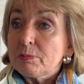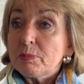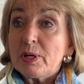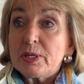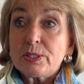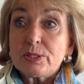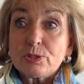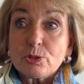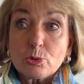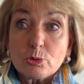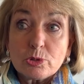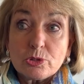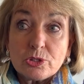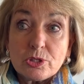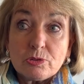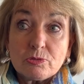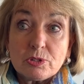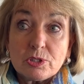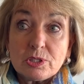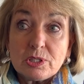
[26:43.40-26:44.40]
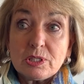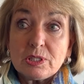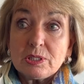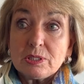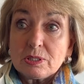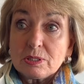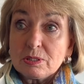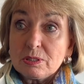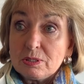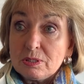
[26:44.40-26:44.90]
daughter's
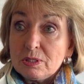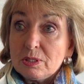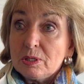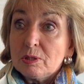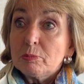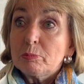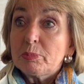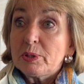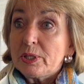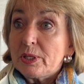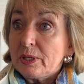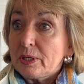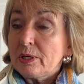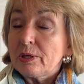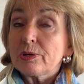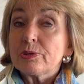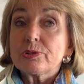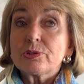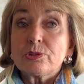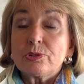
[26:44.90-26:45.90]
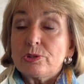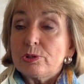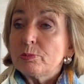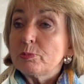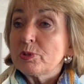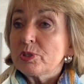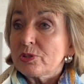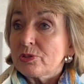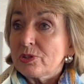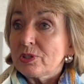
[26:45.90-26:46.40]
overseas, but I go to
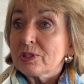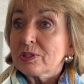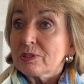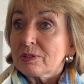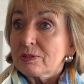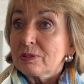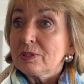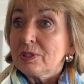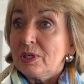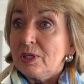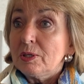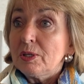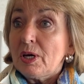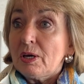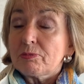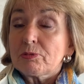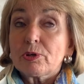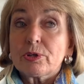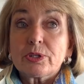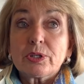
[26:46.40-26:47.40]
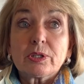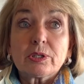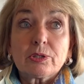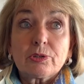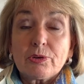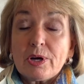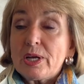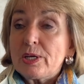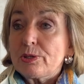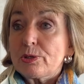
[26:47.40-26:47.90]
numerous things. I've got a
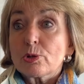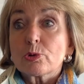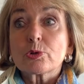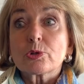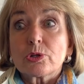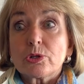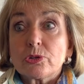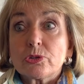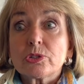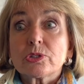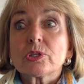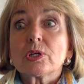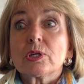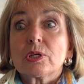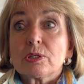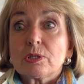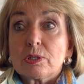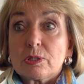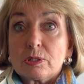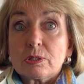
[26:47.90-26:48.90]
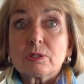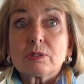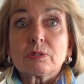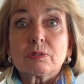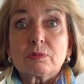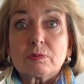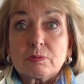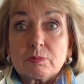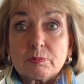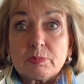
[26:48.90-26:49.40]
granddaughter who's,
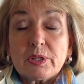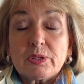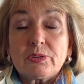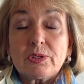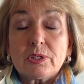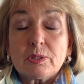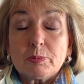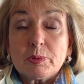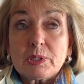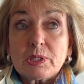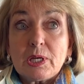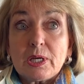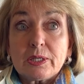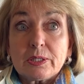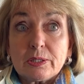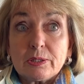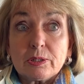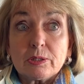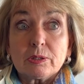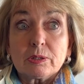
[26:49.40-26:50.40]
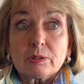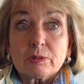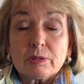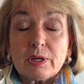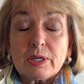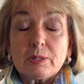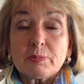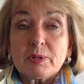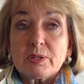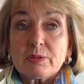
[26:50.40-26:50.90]
I think, a bit like her
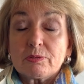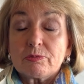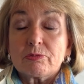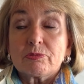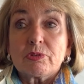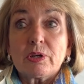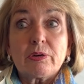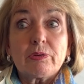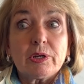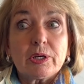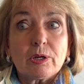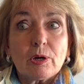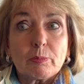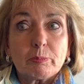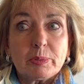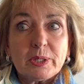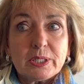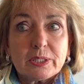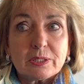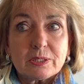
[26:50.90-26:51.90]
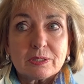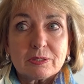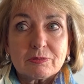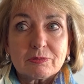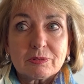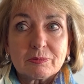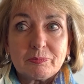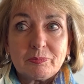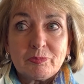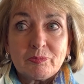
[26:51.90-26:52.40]
grandmother, very competitive,
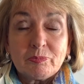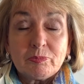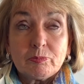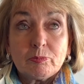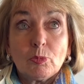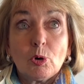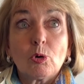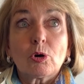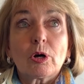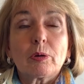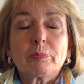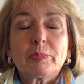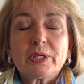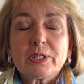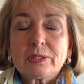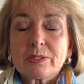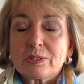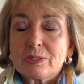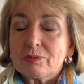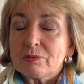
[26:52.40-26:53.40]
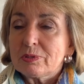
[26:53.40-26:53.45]
more competitive than